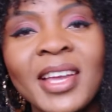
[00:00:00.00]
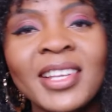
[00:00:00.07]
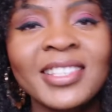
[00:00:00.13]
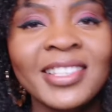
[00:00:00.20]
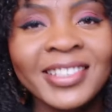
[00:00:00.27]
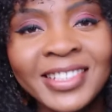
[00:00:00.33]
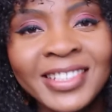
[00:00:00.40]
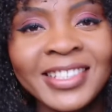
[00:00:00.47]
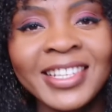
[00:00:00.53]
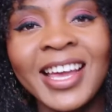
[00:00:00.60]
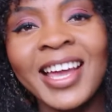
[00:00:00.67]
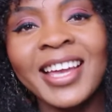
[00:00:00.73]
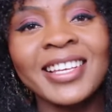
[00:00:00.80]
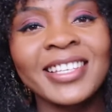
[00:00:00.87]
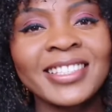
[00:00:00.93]
my channel,
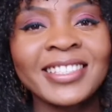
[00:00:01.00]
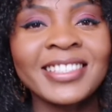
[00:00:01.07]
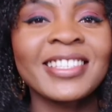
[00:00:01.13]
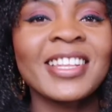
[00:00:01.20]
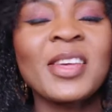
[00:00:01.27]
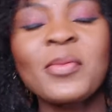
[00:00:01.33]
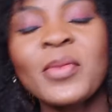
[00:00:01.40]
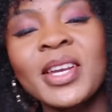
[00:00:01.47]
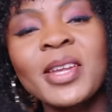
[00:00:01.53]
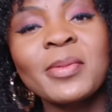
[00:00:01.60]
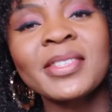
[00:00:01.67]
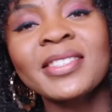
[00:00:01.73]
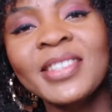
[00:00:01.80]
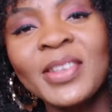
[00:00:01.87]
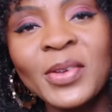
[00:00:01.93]
guys. My name
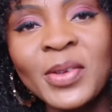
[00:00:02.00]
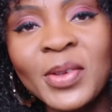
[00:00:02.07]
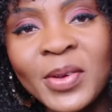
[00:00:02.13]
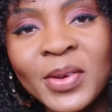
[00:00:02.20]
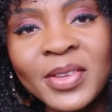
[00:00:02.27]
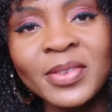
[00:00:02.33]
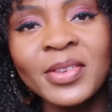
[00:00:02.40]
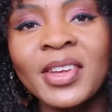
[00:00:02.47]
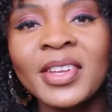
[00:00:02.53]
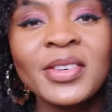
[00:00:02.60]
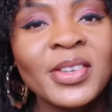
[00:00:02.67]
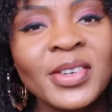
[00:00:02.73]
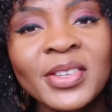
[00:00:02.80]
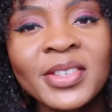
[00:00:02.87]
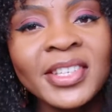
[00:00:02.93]
is Coco. If you're
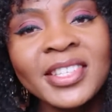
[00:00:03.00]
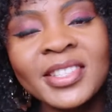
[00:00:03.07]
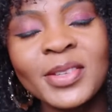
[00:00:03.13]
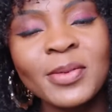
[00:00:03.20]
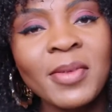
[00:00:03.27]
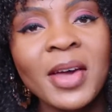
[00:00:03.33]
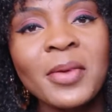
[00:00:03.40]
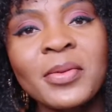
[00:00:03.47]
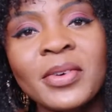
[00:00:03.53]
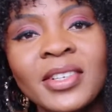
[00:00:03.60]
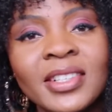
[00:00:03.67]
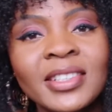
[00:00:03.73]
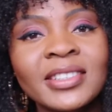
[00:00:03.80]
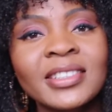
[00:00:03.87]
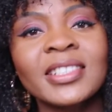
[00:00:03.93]
new into my
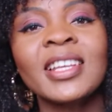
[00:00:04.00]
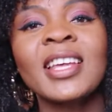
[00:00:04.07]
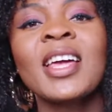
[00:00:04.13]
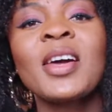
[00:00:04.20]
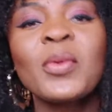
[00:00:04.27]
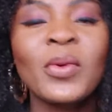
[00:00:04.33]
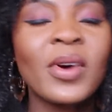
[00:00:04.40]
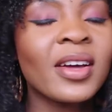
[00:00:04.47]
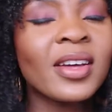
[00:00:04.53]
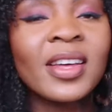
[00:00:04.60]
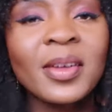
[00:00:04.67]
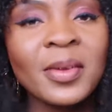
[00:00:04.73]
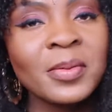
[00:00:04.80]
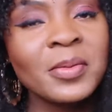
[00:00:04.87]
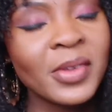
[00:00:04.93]
world,
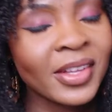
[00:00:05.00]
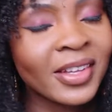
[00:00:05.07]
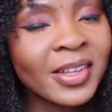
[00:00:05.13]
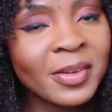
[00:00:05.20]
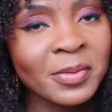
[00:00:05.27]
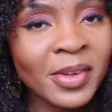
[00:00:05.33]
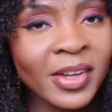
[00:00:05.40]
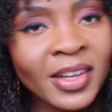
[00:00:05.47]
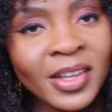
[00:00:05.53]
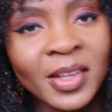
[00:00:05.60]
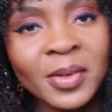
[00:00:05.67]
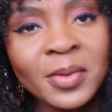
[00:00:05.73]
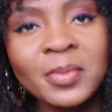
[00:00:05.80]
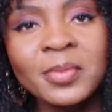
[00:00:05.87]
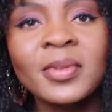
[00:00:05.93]
welcome, welcome,
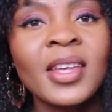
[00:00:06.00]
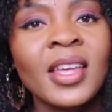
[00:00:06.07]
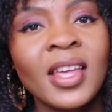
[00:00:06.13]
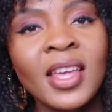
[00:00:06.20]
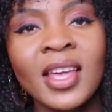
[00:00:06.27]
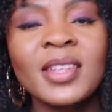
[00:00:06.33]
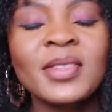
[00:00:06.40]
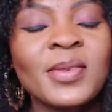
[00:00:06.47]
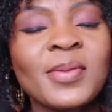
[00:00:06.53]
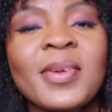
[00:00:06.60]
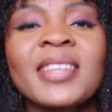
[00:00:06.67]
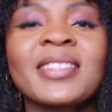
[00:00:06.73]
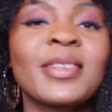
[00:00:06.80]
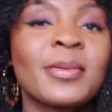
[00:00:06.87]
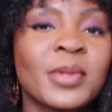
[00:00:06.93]
welcome. And to
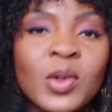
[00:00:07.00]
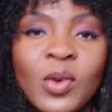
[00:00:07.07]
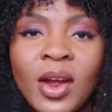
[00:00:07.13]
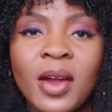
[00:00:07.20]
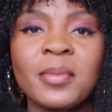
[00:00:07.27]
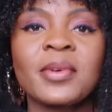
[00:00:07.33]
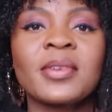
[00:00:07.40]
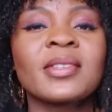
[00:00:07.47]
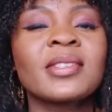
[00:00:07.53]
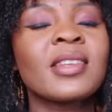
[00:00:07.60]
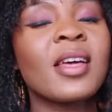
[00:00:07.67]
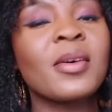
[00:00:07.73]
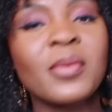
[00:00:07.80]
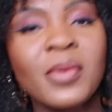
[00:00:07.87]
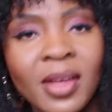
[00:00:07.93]
my subscribers,
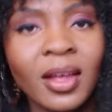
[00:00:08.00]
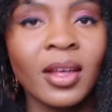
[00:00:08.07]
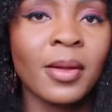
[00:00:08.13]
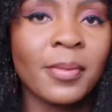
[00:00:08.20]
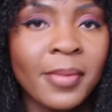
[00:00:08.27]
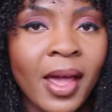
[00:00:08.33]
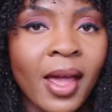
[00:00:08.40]
welcome